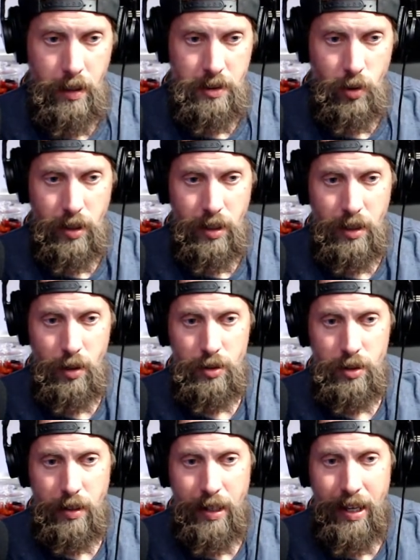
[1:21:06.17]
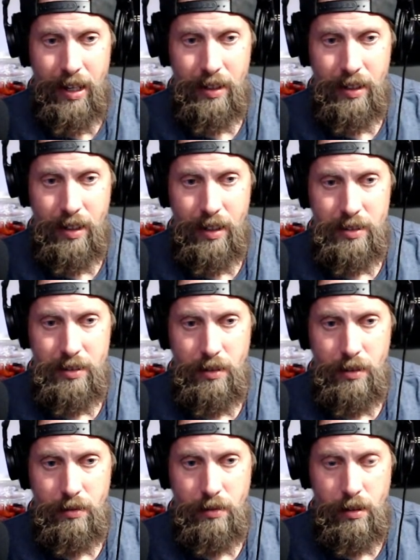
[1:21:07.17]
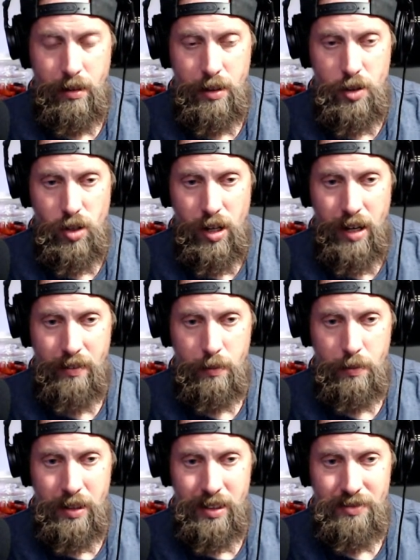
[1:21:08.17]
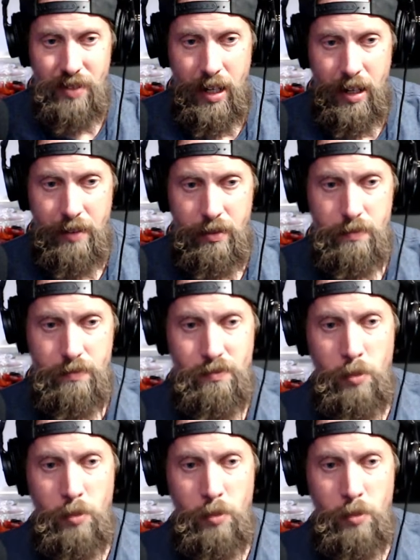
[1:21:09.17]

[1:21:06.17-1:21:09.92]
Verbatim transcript: Also, any news on adding external hard drive on PS5?